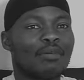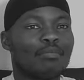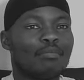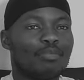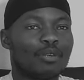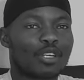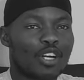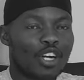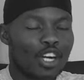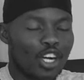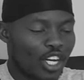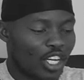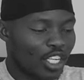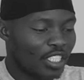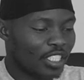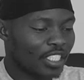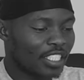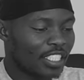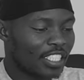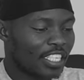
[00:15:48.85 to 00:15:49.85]

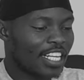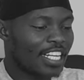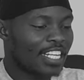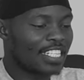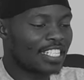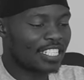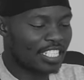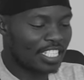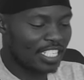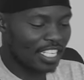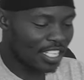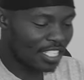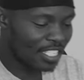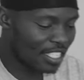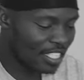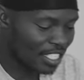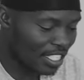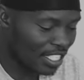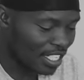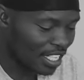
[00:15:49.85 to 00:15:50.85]
because it's
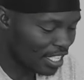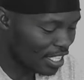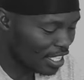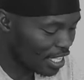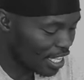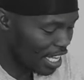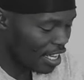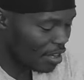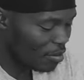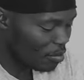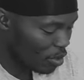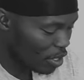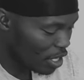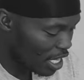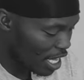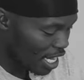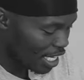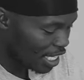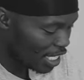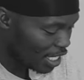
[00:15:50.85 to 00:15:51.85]
just them with
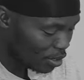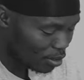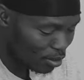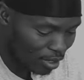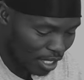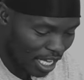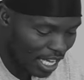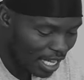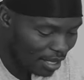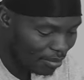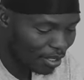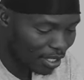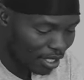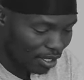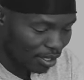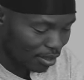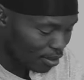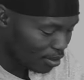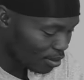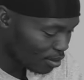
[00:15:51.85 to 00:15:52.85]
their little
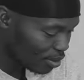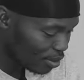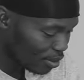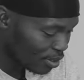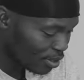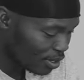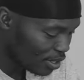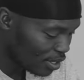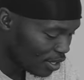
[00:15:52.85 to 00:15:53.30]
chemicals